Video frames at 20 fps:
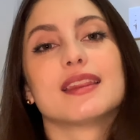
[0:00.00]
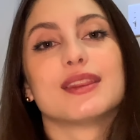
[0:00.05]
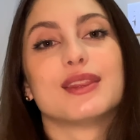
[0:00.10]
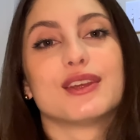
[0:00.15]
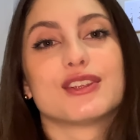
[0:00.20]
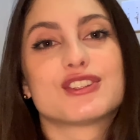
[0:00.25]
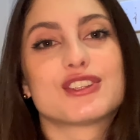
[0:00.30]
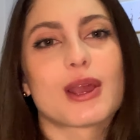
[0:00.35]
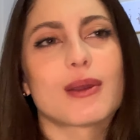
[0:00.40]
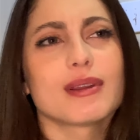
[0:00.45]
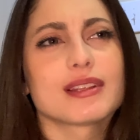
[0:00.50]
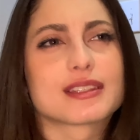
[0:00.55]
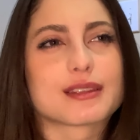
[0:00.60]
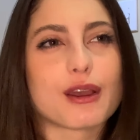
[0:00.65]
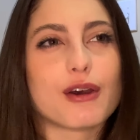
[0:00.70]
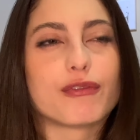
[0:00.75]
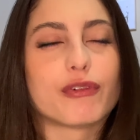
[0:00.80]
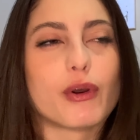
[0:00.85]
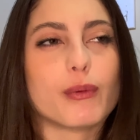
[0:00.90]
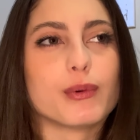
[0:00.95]
the show
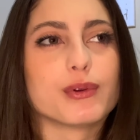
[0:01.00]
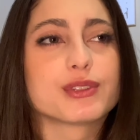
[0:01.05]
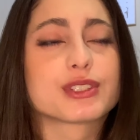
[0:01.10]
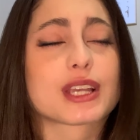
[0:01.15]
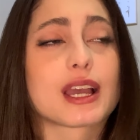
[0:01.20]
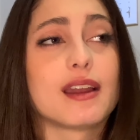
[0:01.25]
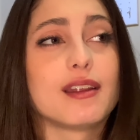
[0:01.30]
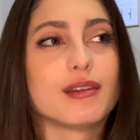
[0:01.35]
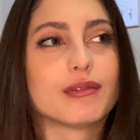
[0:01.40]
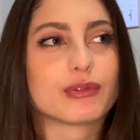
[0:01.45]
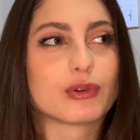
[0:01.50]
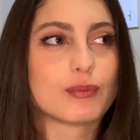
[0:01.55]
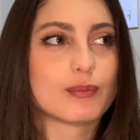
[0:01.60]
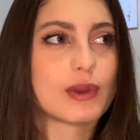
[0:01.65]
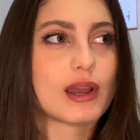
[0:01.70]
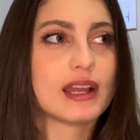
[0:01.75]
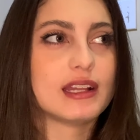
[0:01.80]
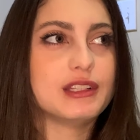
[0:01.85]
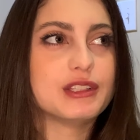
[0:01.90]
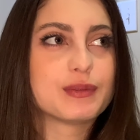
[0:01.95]
itself almost kind of
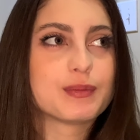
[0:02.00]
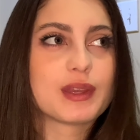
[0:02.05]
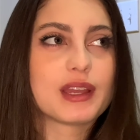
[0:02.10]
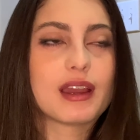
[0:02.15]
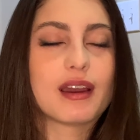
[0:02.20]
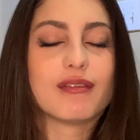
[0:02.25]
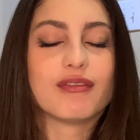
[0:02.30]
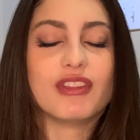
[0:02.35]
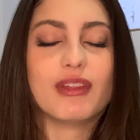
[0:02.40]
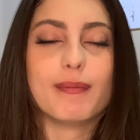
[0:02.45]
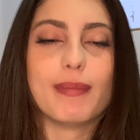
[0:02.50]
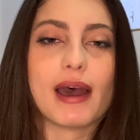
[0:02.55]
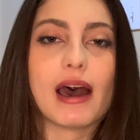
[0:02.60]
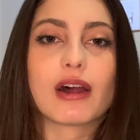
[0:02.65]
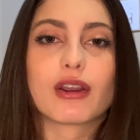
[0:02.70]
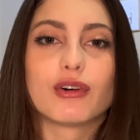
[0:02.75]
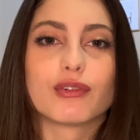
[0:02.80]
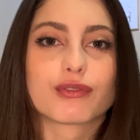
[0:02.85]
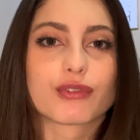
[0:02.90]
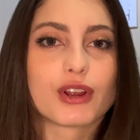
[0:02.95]
reminds me of the
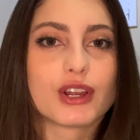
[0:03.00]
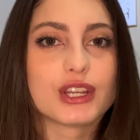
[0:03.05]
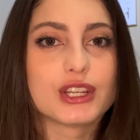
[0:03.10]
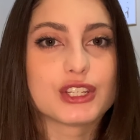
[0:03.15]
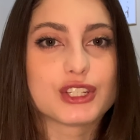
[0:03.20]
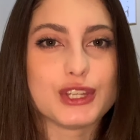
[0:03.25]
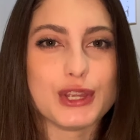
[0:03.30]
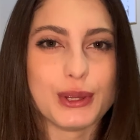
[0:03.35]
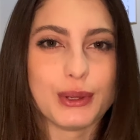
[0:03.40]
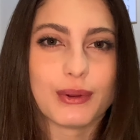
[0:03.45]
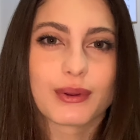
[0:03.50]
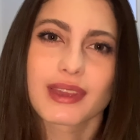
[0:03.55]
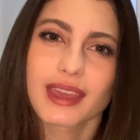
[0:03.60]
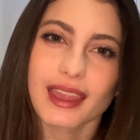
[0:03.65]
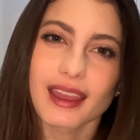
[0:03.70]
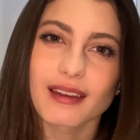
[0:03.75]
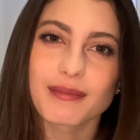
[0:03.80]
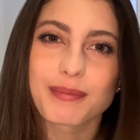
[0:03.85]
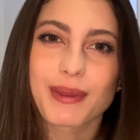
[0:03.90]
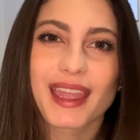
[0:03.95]
Battlefront 2
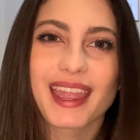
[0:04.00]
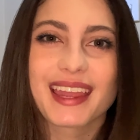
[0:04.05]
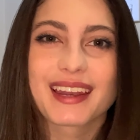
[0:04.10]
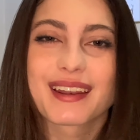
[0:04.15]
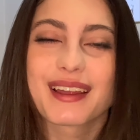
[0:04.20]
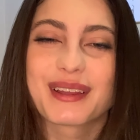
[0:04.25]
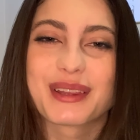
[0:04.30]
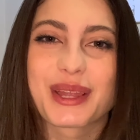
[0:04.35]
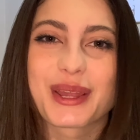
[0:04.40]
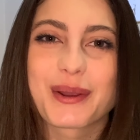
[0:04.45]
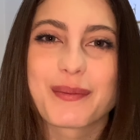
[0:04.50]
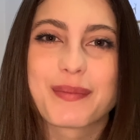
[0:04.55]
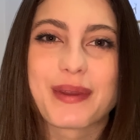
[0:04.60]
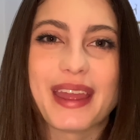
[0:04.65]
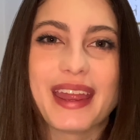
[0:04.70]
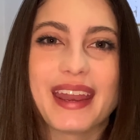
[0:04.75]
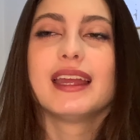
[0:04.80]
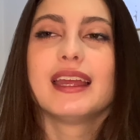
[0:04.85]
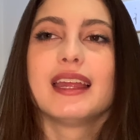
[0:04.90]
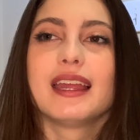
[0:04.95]
campaign a little
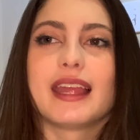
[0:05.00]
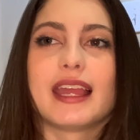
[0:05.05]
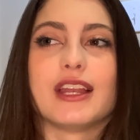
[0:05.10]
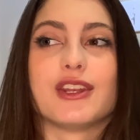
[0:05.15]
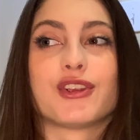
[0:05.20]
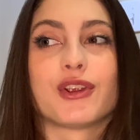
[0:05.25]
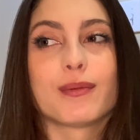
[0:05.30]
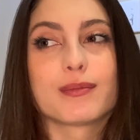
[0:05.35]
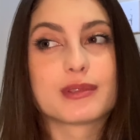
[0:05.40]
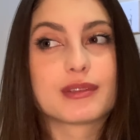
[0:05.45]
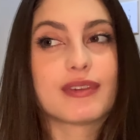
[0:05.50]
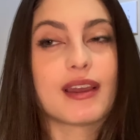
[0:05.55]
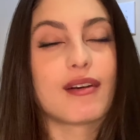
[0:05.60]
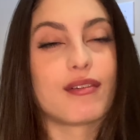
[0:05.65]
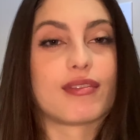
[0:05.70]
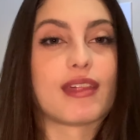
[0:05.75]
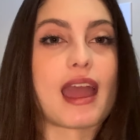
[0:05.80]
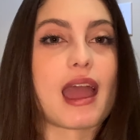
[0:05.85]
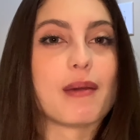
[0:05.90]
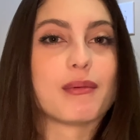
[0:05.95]
bit. In terms of
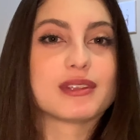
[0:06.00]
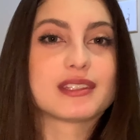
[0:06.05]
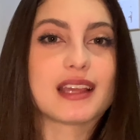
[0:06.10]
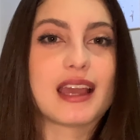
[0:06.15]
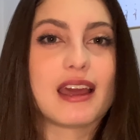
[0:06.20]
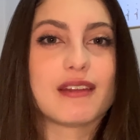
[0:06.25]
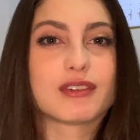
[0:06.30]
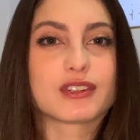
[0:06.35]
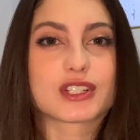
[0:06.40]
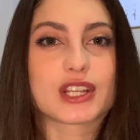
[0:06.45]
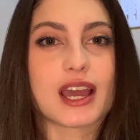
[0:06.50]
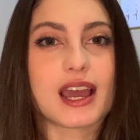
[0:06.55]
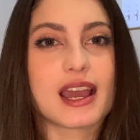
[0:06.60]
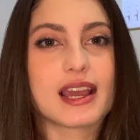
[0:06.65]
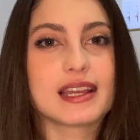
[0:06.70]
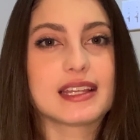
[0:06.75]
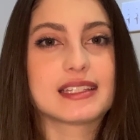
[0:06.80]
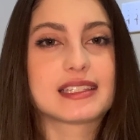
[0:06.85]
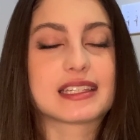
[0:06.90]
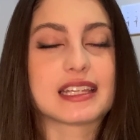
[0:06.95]
how that was
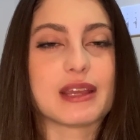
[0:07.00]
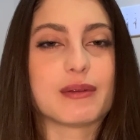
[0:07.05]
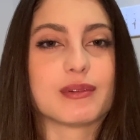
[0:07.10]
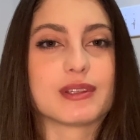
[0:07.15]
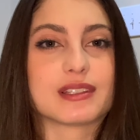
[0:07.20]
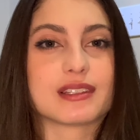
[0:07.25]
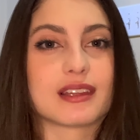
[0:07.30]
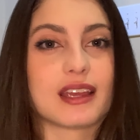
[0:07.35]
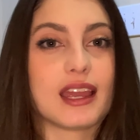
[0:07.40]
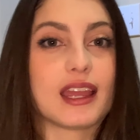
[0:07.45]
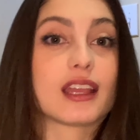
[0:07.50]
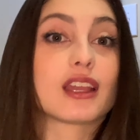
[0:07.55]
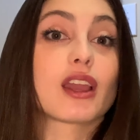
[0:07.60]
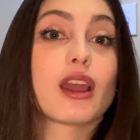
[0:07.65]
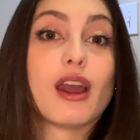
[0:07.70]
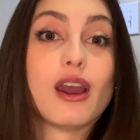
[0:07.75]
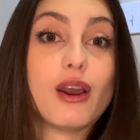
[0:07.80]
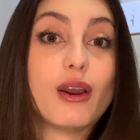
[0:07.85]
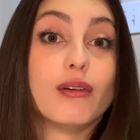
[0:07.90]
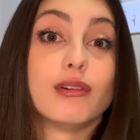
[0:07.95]
advertised, it was like,
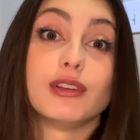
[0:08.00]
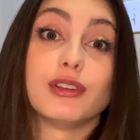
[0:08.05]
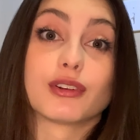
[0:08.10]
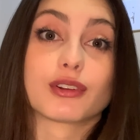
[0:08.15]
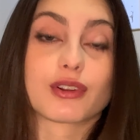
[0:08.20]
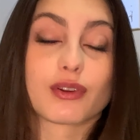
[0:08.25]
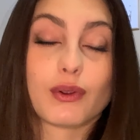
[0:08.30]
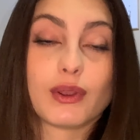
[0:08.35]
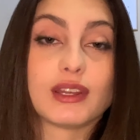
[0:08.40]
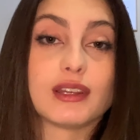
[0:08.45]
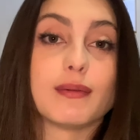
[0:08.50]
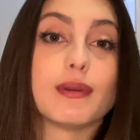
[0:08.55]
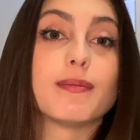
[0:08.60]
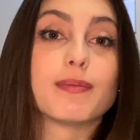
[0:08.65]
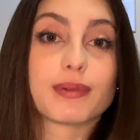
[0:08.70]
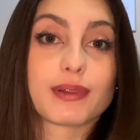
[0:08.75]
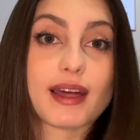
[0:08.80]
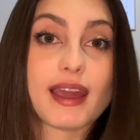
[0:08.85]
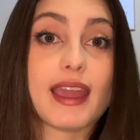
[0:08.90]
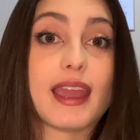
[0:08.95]
oh, you're going to be
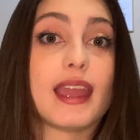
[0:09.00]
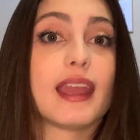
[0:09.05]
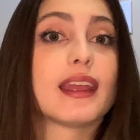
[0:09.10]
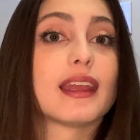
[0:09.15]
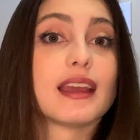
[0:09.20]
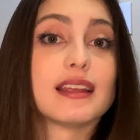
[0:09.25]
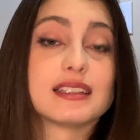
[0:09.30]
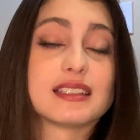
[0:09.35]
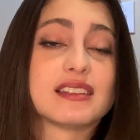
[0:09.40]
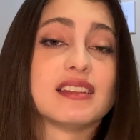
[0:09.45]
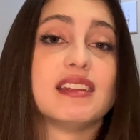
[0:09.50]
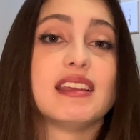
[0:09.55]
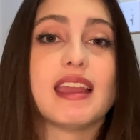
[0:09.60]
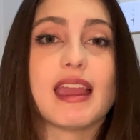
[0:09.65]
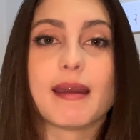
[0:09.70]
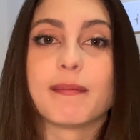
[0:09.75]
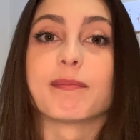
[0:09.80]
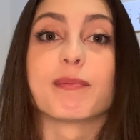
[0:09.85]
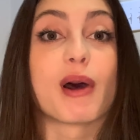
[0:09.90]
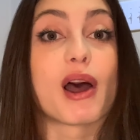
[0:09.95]
playing as the
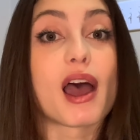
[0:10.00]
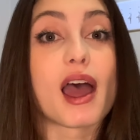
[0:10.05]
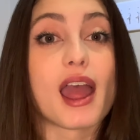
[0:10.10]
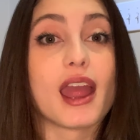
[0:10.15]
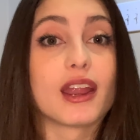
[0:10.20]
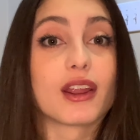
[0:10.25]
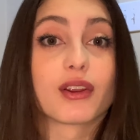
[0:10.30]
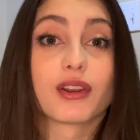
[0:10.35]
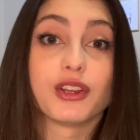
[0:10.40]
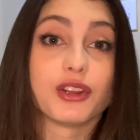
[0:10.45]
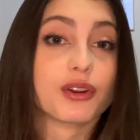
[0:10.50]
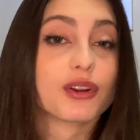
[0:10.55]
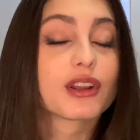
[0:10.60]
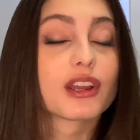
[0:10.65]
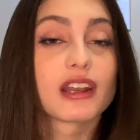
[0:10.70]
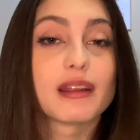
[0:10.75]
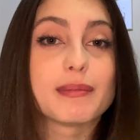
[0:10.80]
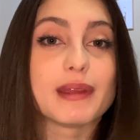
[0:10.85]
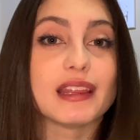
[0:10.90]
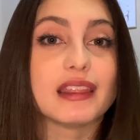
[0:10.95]
Empire, and you're
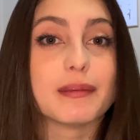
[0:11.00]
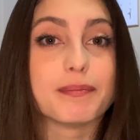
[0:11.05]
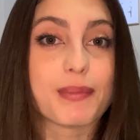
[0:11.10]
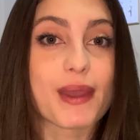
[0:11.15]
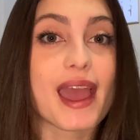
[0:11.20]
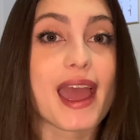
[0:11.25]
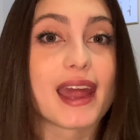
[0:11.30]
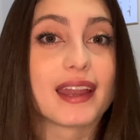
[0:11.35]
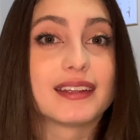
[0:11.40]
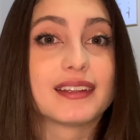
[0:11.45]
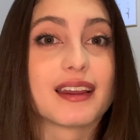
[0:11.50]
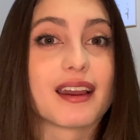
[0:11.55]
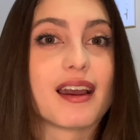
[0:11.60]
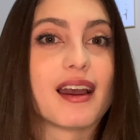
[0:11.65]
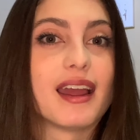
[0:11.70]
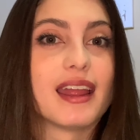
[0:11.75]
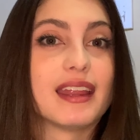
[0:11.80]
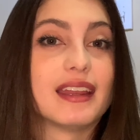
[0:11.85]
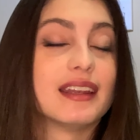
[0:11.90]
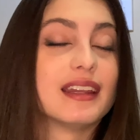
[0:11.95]
going to be the bad
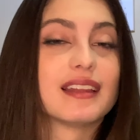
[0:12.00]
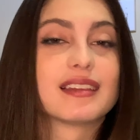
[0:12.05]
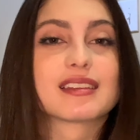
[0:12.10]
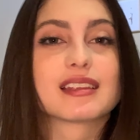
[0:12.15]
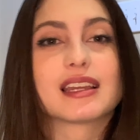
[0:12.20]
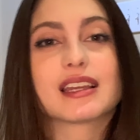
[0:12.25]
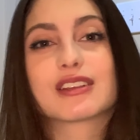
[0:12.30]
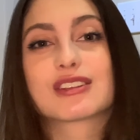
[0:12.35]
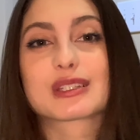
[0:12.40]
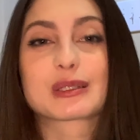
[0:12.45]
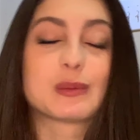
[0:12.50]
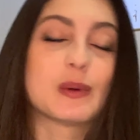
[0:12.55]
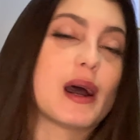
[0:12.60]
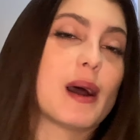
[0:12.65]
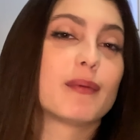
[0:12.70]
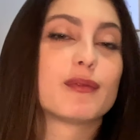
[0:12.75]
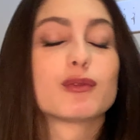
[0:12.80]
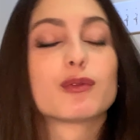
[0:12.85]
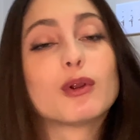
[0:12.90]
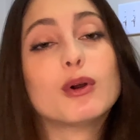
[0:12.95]
guy, and it's like
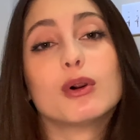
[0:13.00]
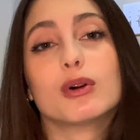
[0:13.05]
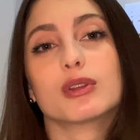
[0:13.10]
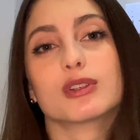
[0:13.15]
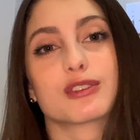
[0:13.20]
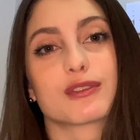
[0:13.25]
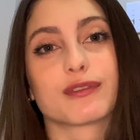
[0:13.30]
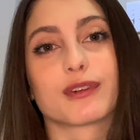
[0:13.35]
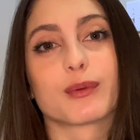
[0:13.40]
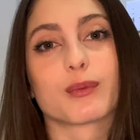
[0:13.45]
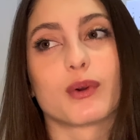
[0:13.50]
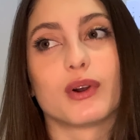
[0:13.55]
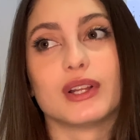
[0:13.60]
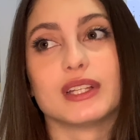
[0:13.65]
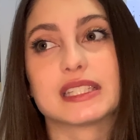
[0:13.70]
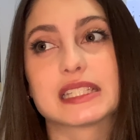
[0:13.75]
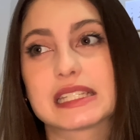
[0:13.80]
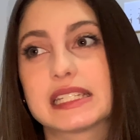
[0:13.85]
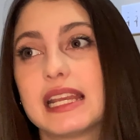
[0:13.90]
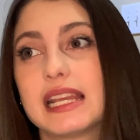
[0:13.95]
swapped roles for once.